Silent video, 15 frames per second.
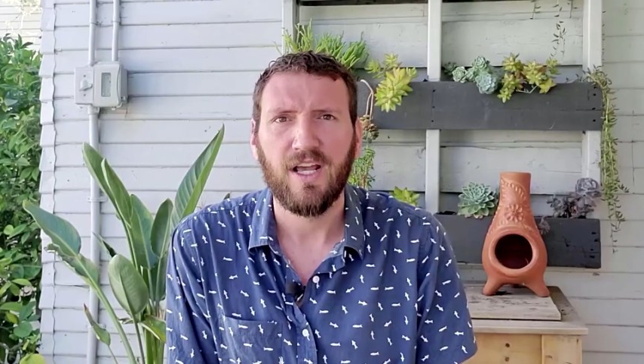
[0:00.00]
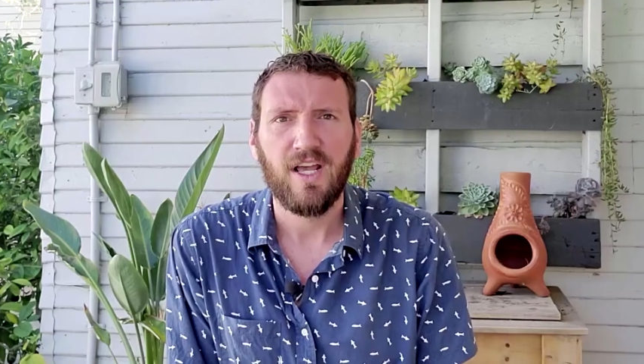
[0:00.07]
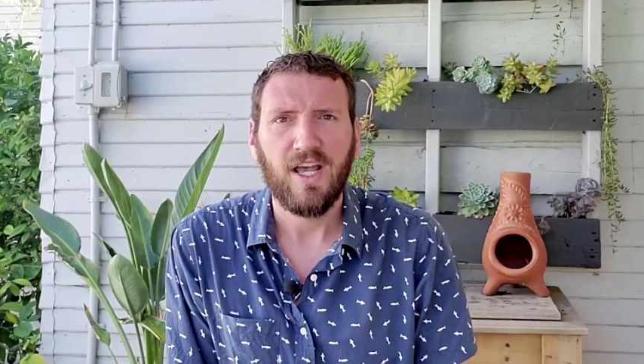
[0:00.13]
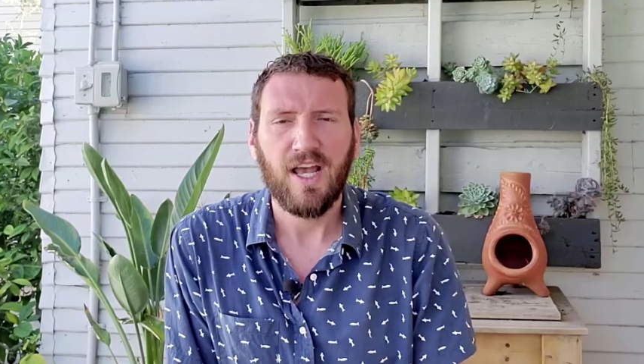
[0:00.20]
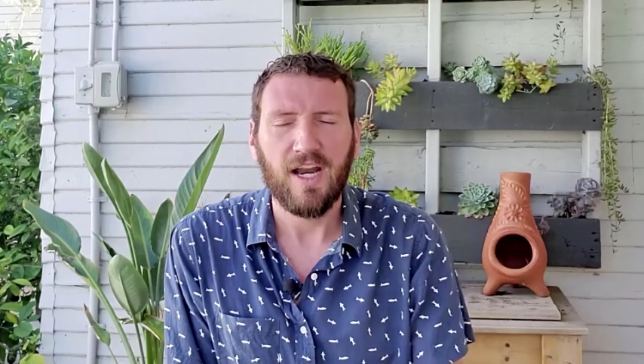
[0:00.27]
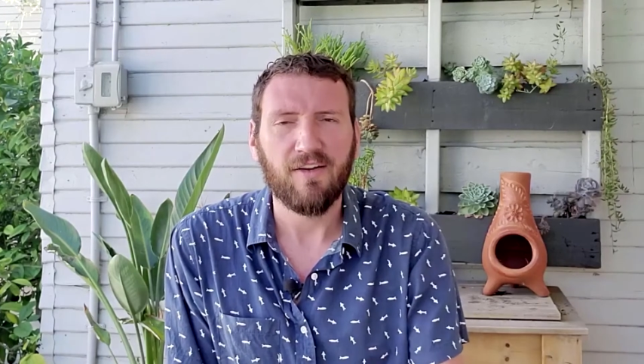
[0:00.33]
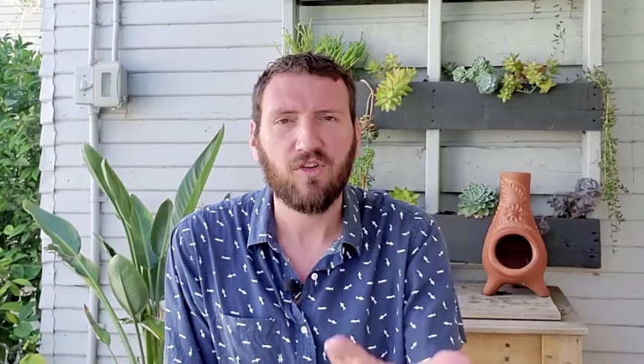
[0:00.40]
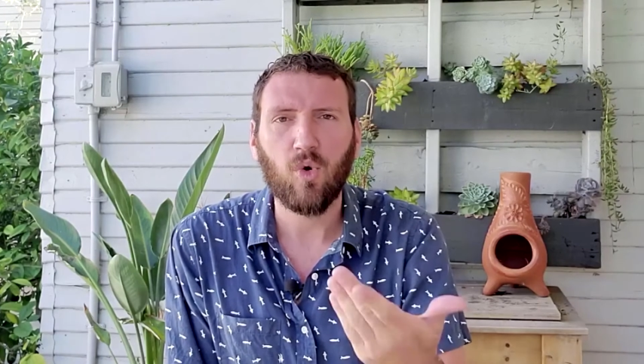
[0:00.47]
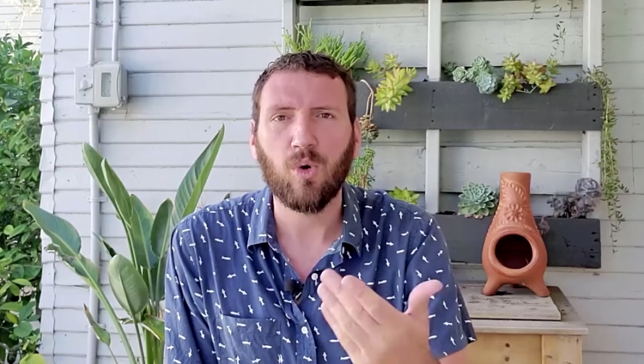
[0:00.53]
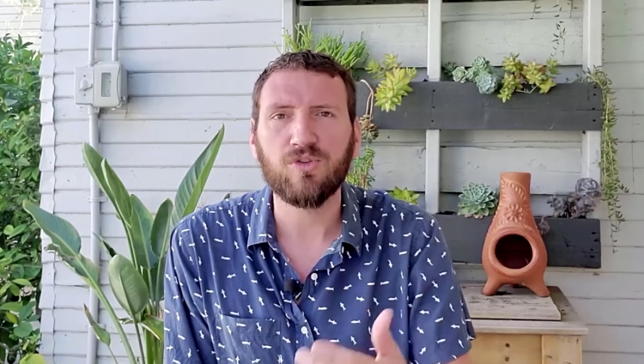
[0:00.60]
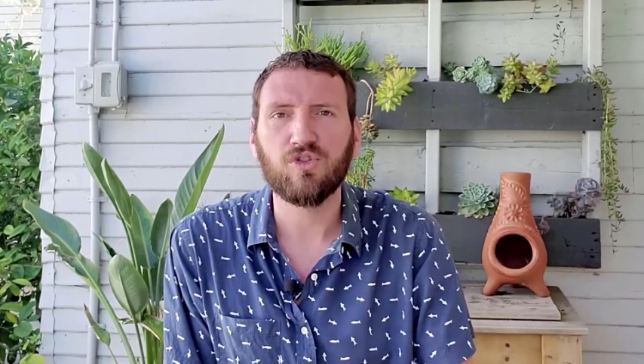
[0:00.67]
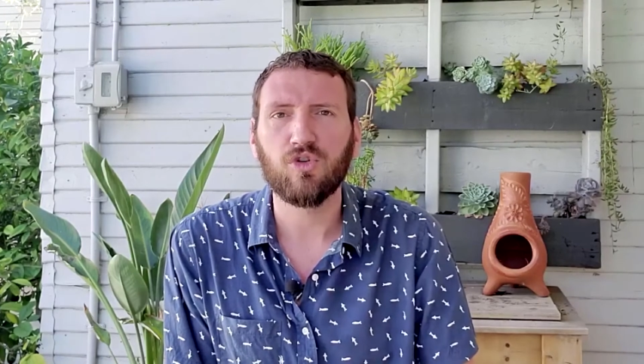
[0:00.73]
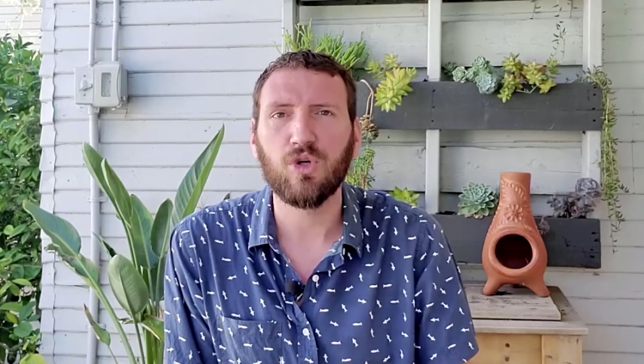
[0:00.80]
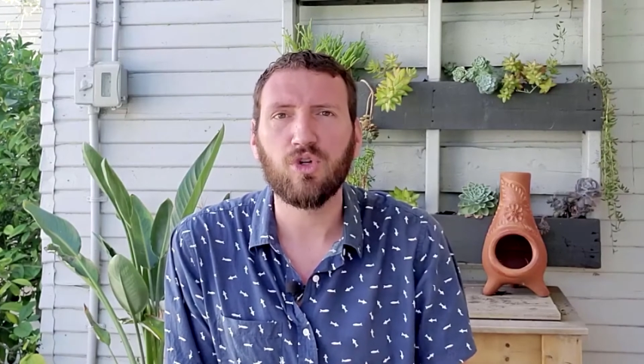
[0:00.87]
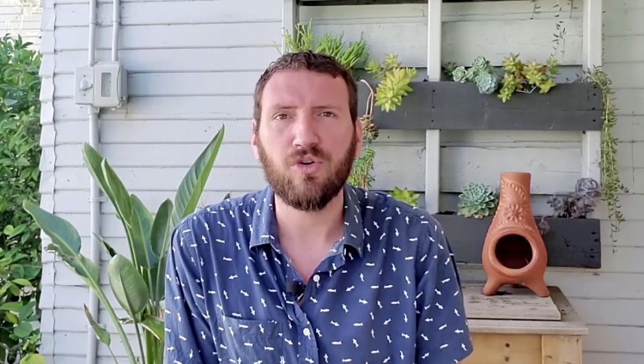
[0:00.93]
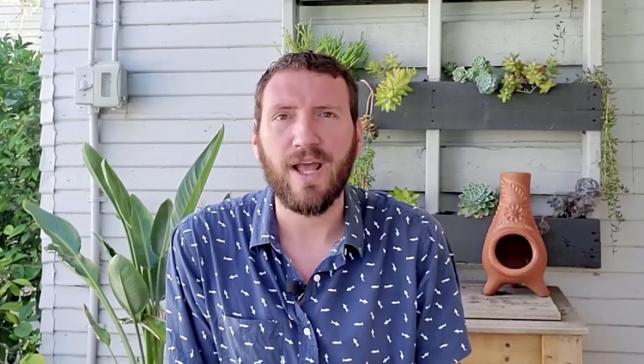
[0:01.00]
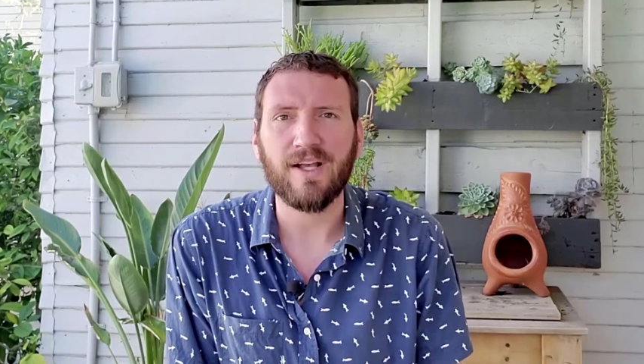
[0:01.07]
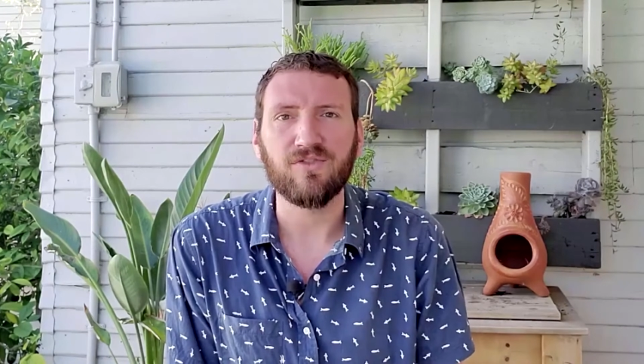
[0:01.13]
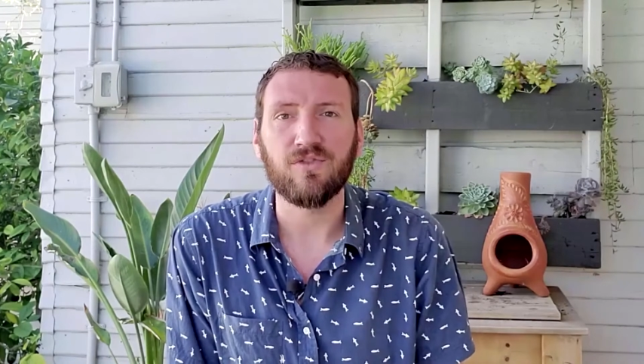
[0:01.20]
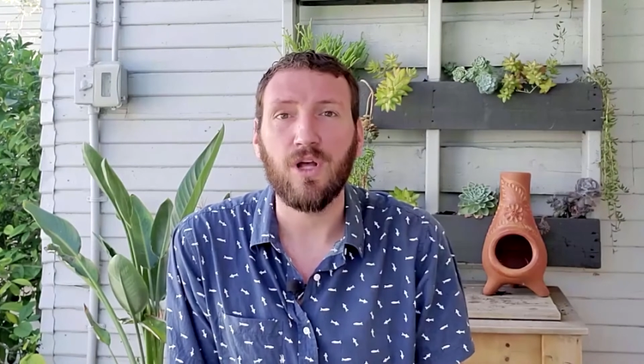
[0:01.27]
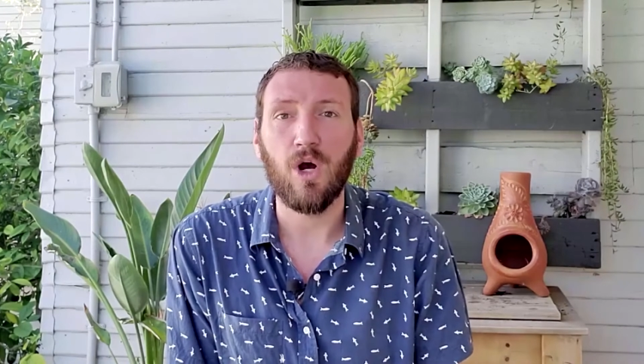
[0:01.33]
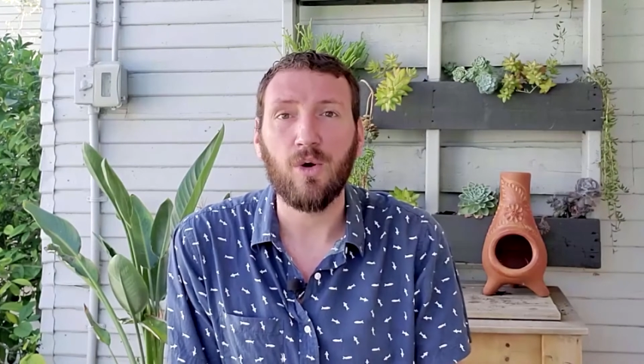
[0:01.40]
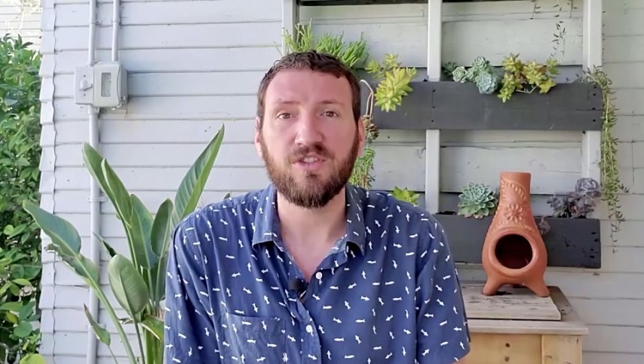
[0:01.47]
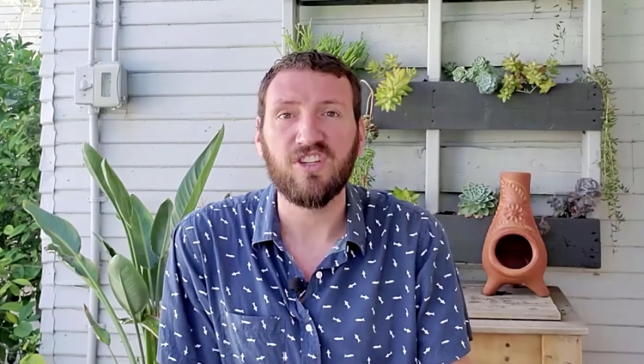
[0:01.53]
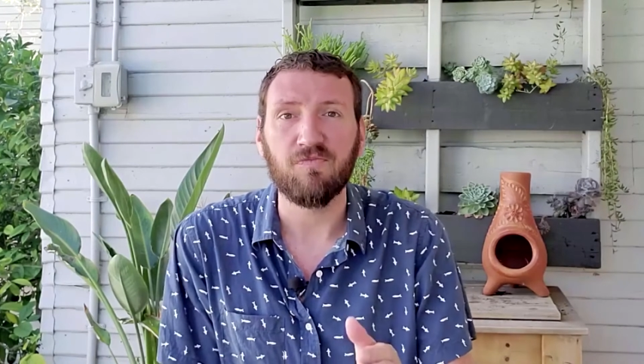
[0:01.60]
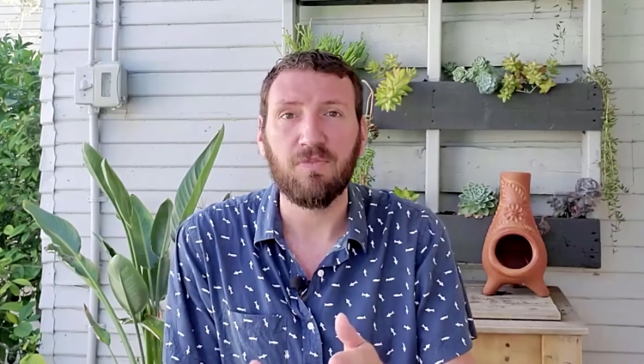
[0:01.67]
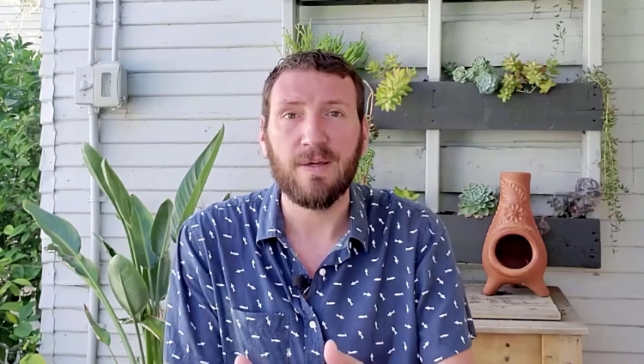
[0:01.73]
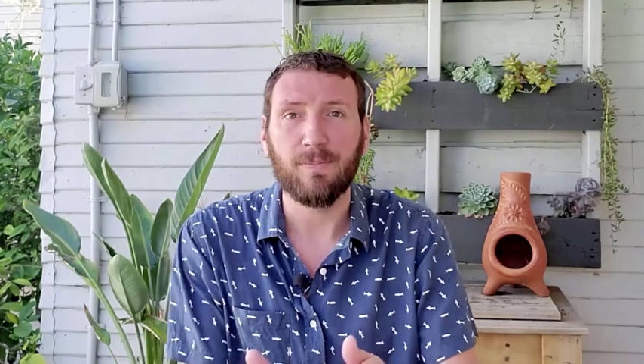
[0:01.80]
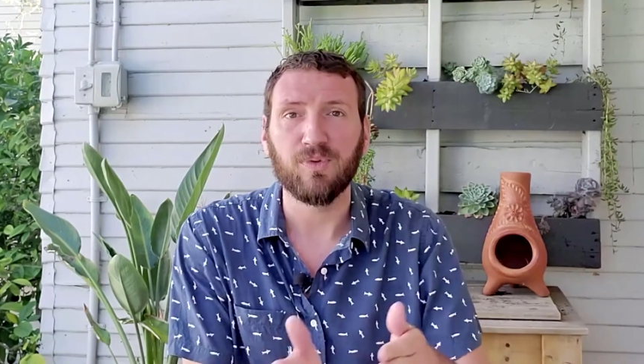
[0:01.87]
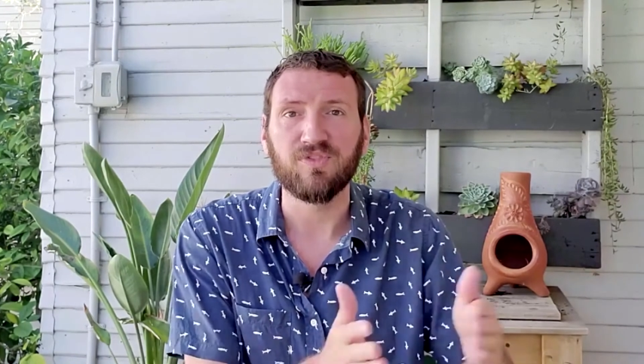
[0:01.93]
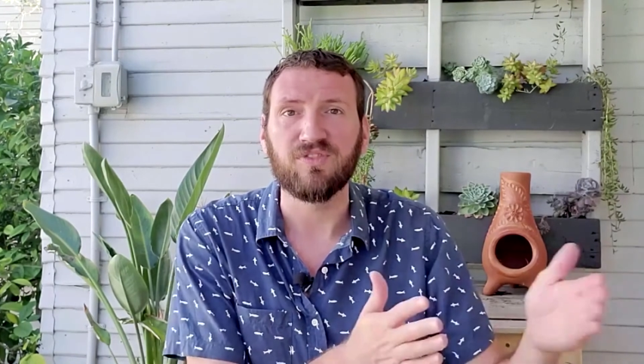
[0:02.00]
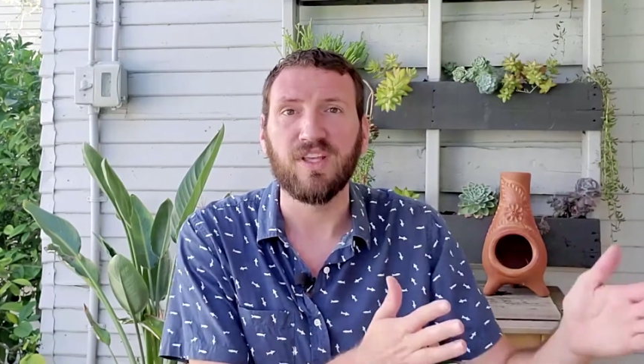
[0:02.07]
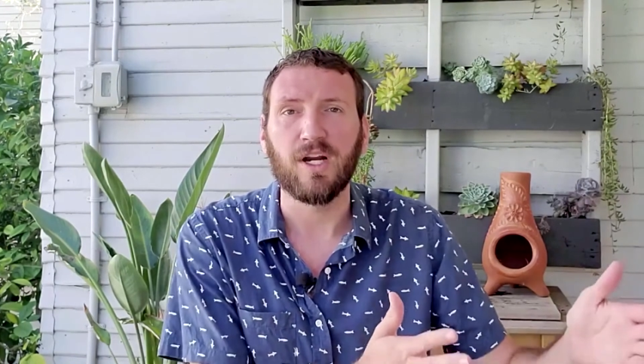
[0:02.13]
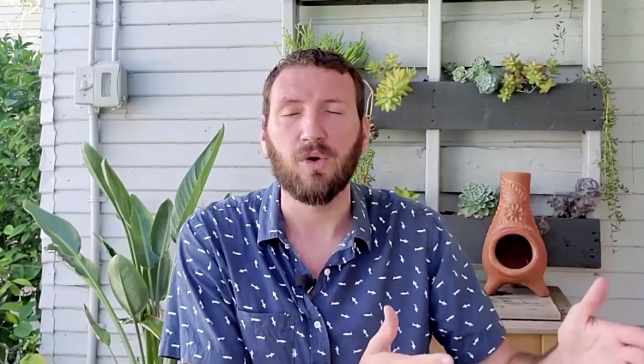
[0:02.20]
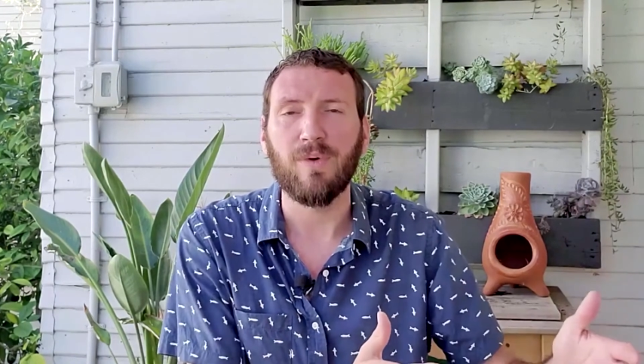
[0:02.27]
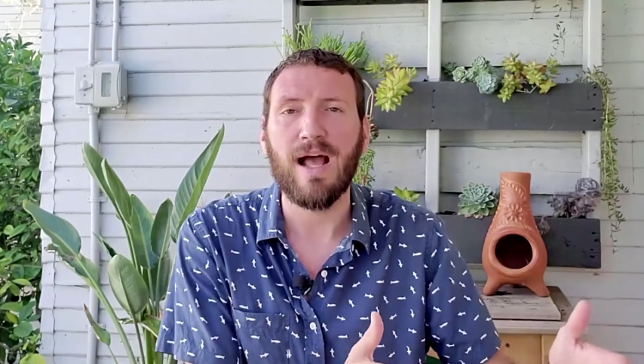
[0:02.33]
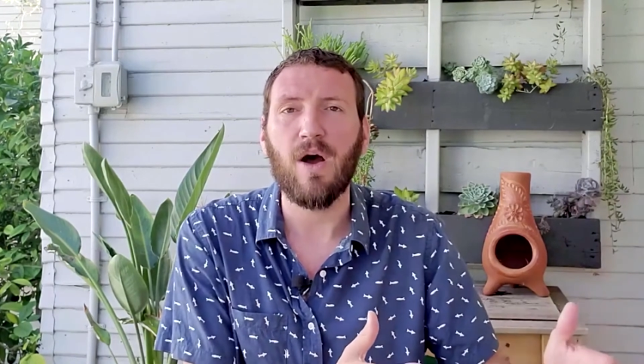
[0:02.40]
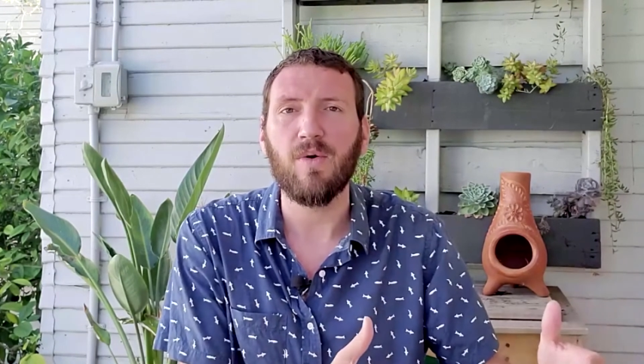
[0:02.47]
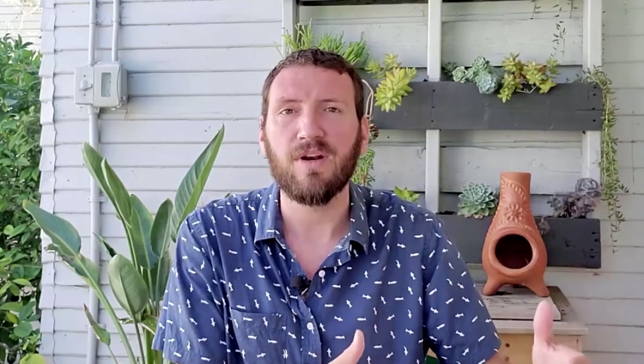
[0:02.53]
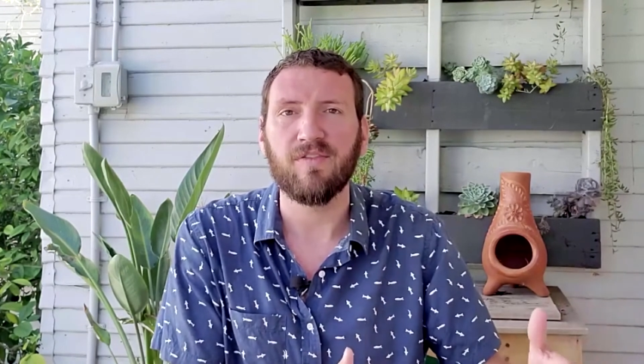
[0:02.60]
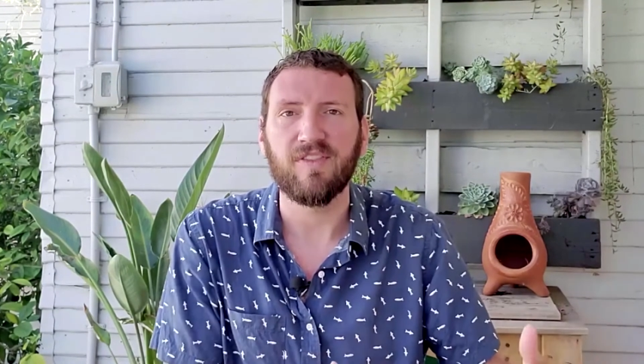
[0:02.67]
And of course, CrewTracks knows if people stick around,